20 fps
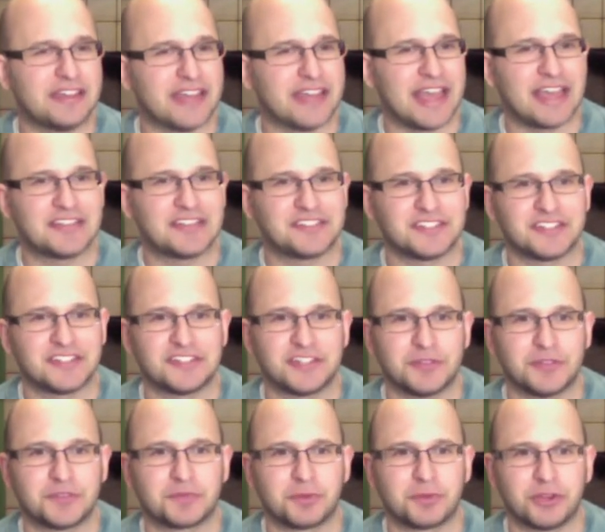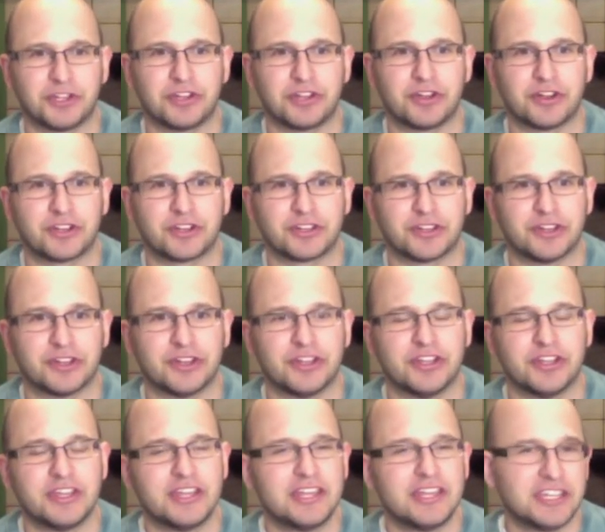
And as is, he was pretty darn good.